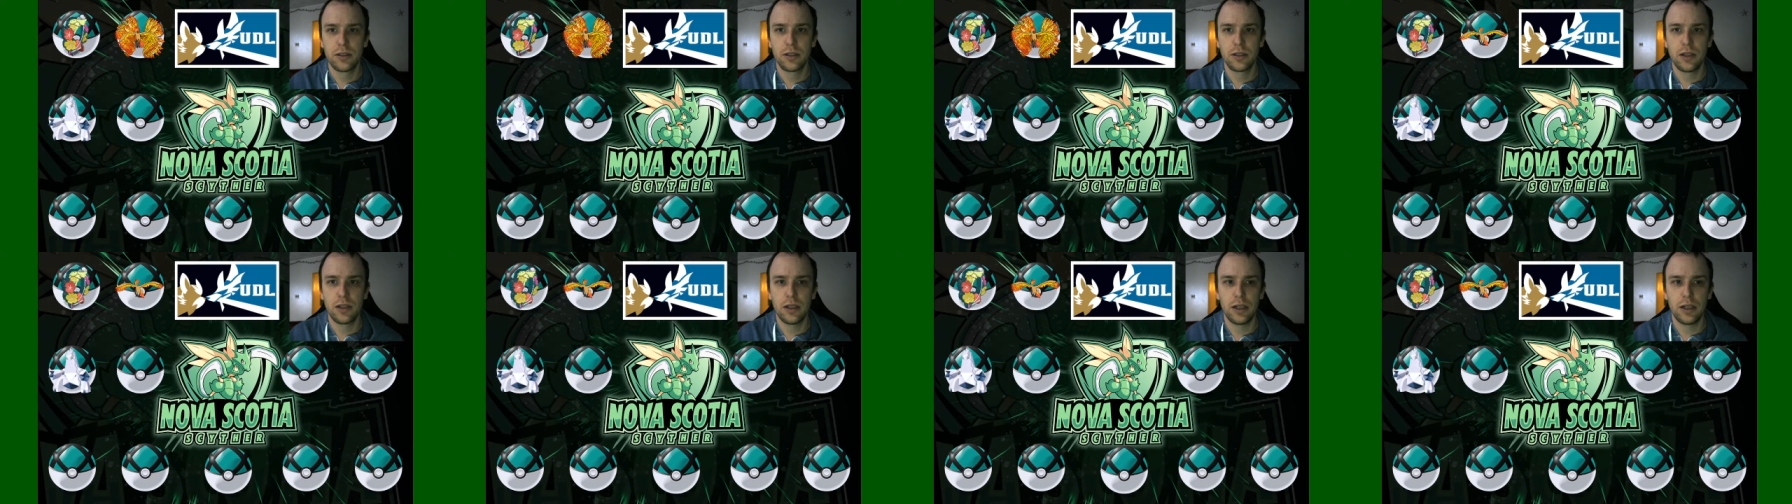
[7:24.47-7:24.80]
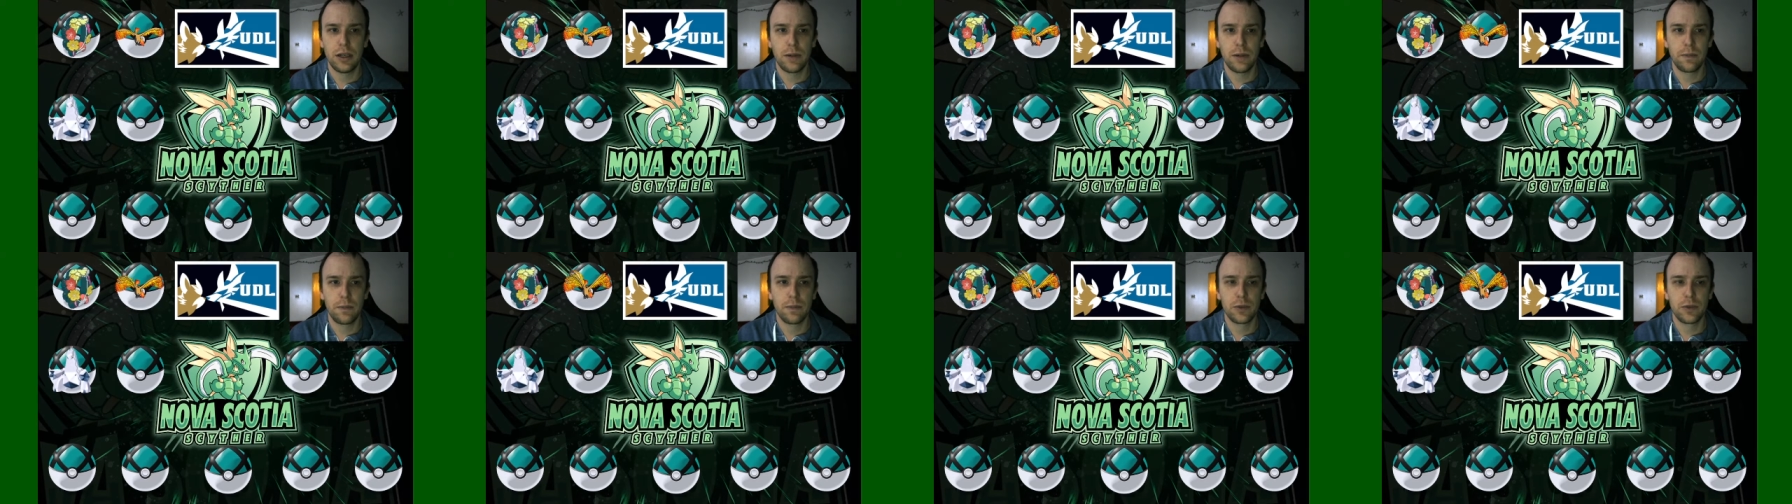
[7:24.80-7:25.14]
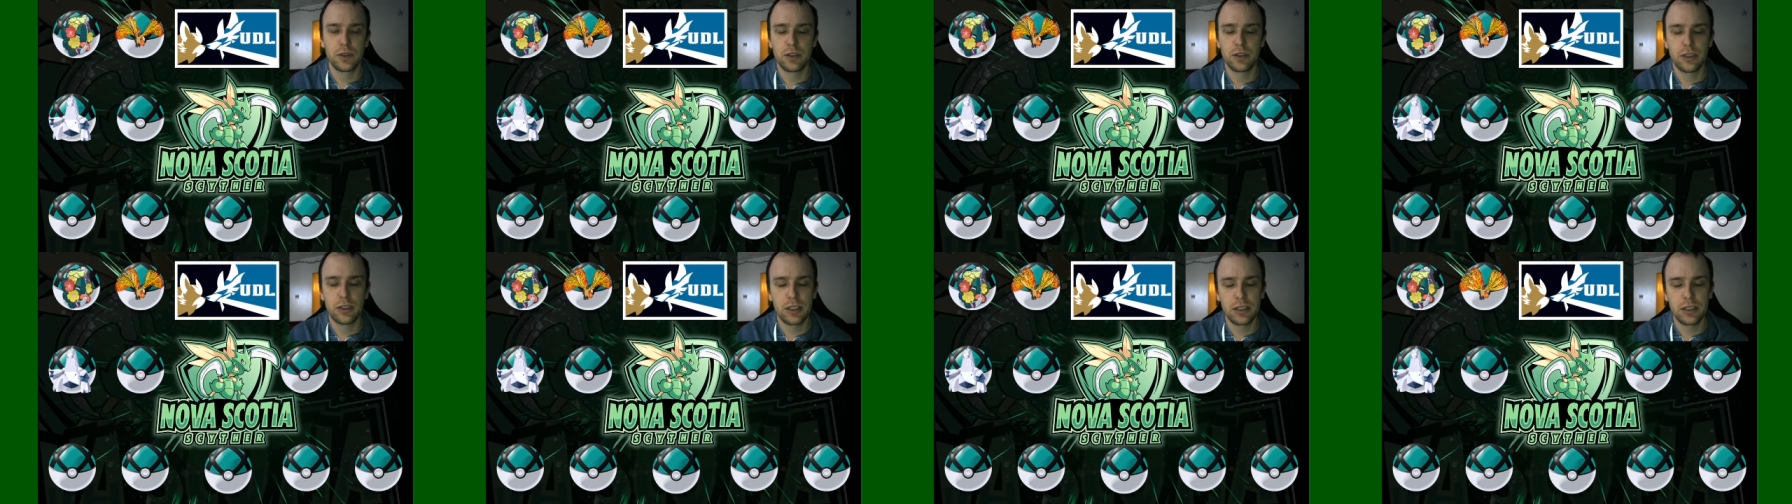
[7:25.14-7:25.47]
It's
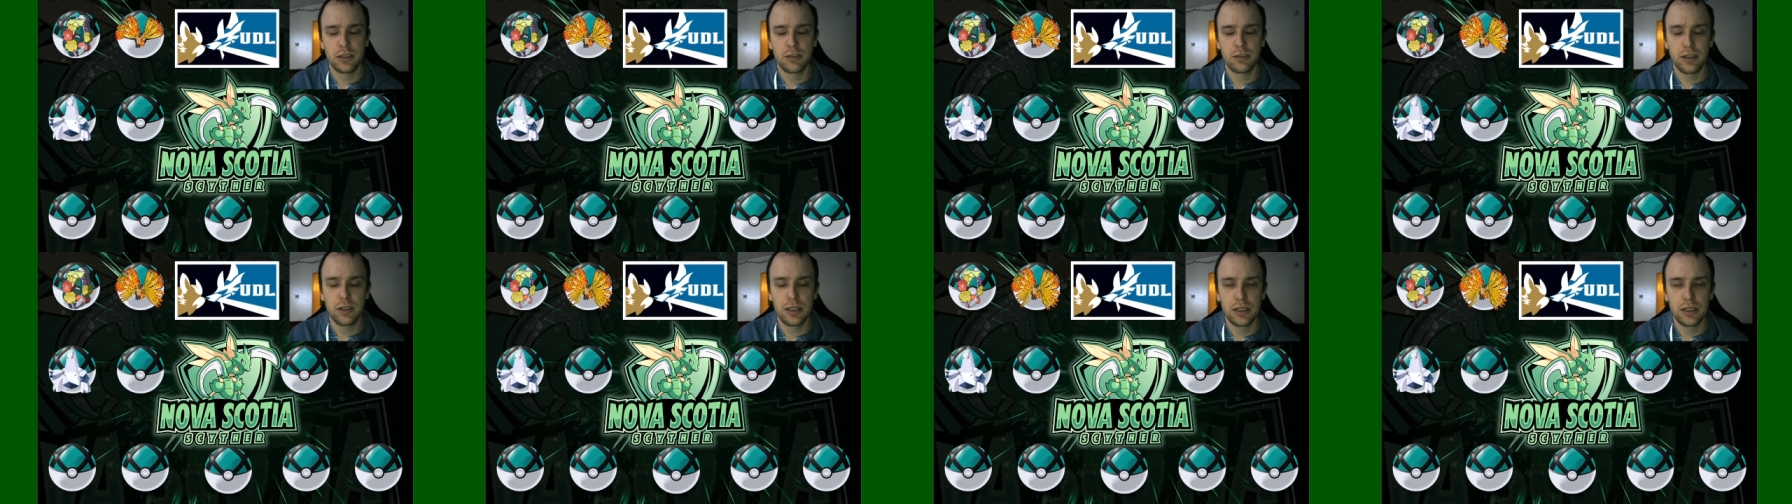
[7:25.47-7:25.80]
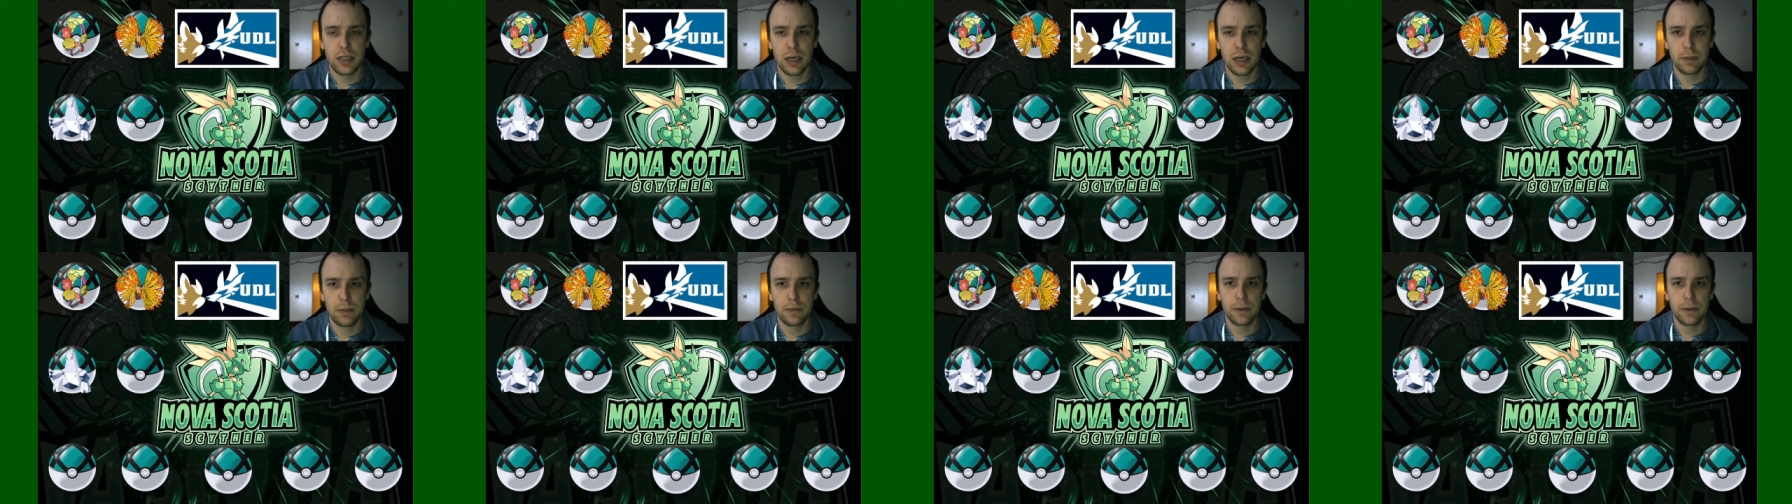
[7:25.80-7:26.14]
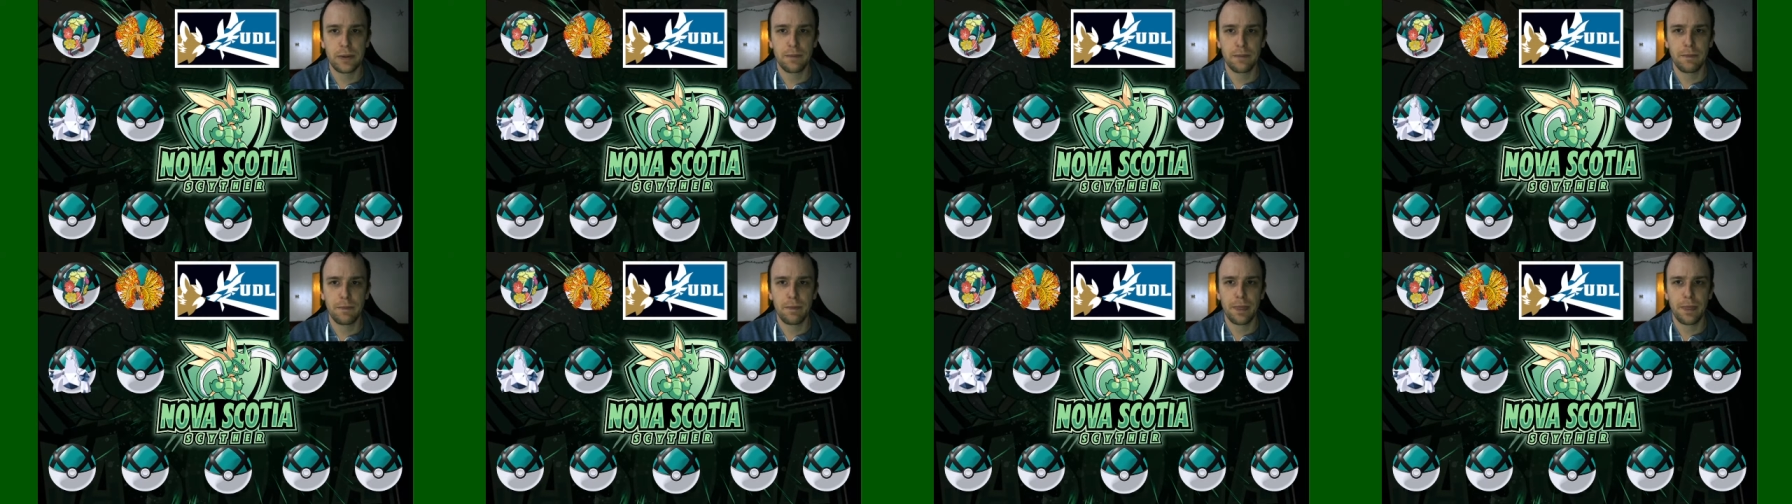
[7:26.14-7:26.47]
great
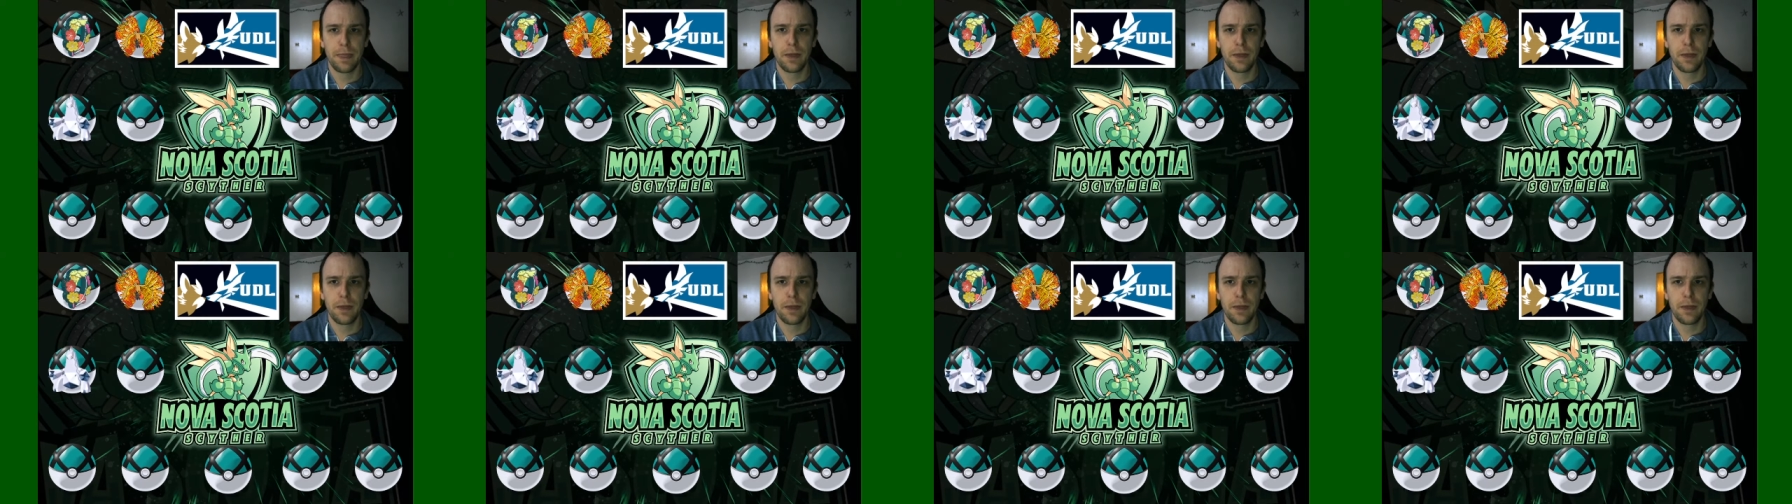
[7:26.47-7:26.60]
typing,